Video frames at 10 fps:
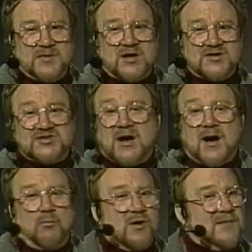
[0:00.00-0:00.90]
because
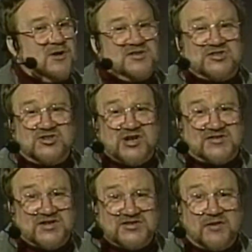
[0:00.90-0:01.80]
what I'm going to
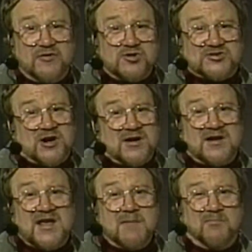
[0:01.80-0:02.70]
suggest is if you're starting
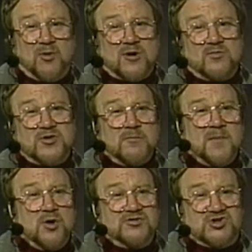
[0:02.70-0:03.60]
to get bored with your
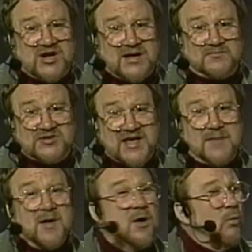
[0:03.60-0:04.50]
Mode Jam tape,